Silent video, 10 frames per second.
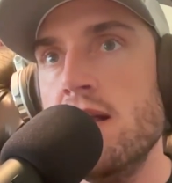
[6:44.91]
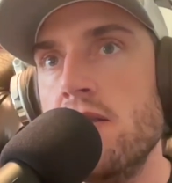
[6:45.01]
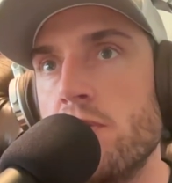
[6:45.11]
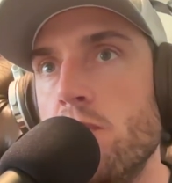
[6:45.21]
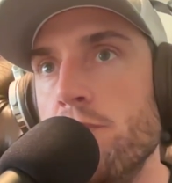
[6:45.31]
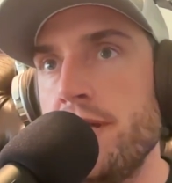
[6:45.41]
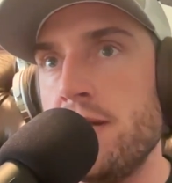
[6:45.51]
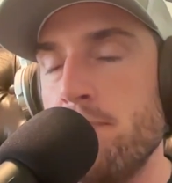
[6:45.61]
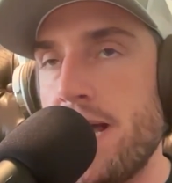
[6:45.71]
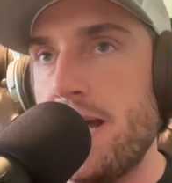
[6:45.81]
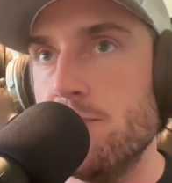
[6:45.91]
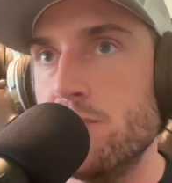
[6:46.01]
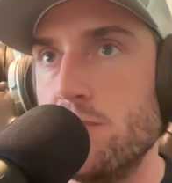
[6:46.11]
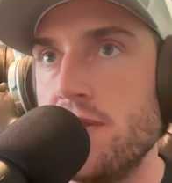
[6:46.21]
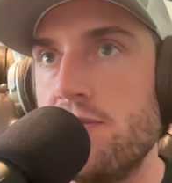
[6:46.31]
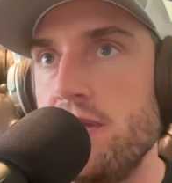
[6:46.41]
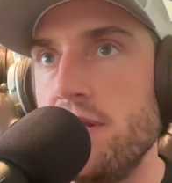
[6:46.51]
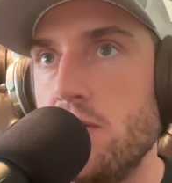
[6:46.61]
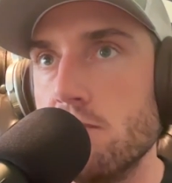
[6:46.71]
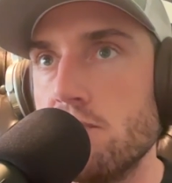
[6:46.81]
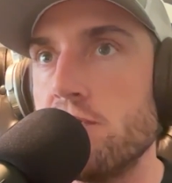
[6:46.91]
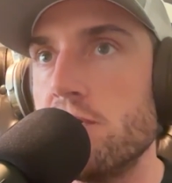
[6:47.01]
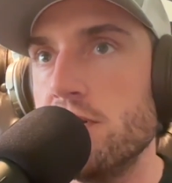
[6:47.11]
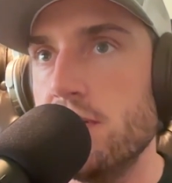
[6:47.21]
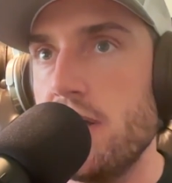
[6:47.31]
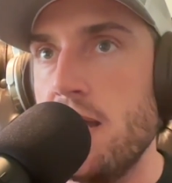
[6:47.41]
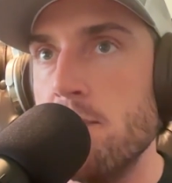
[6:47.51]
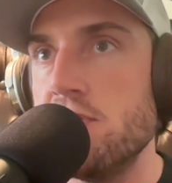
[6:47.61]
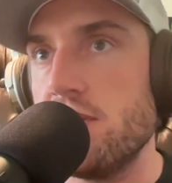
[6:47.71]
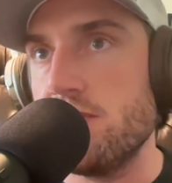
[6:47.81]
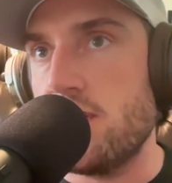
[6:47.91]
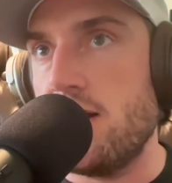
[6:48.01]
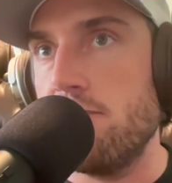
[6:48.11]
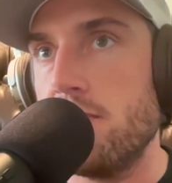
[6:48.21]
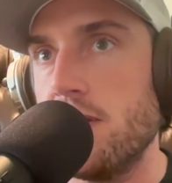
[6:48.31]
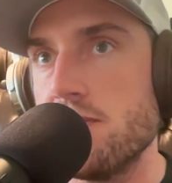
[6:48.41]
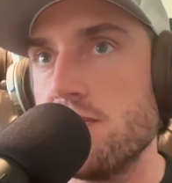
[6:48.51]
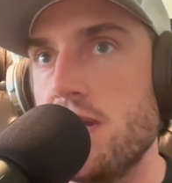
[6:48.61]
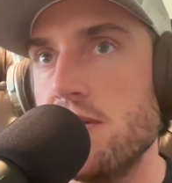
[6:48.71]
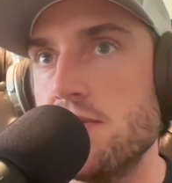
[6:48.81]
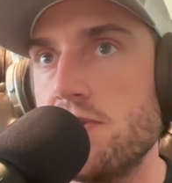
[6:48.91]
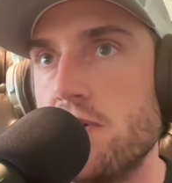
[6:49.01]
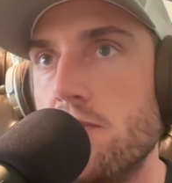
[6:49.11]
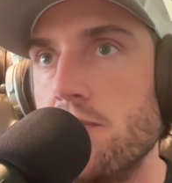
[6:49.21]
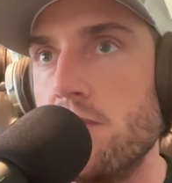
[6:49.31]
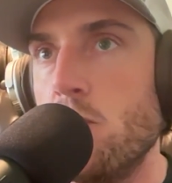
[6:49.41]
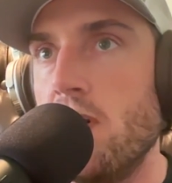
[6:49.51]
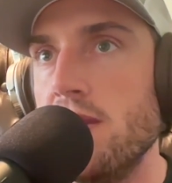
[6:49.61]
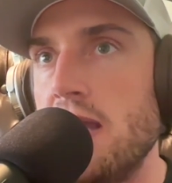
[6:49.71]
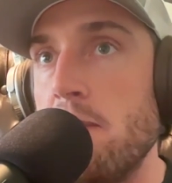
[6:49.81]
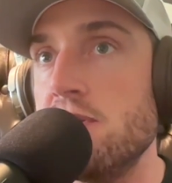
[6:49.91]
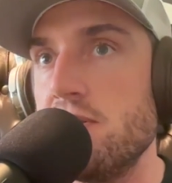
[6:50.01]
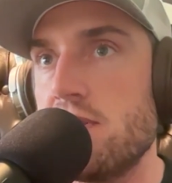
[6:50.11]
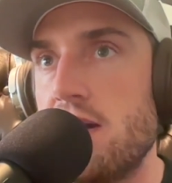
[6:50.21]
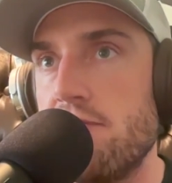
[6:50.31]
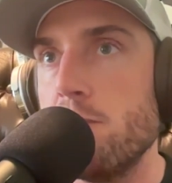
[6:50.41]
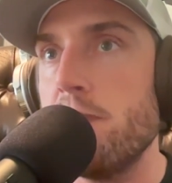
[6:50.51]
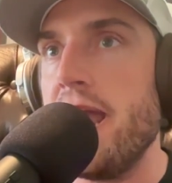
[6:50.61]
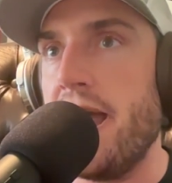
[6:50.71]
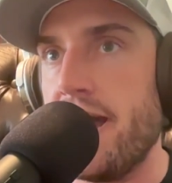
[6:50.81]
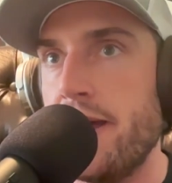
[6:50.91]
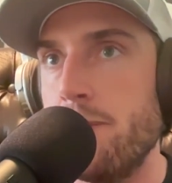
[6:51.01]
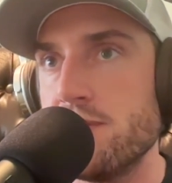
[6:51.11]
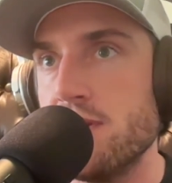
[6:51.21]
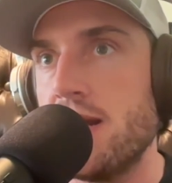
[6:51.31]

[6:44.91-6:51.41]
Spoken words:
they're only compatible with certain imaging softwares, and so the imaging software we had was not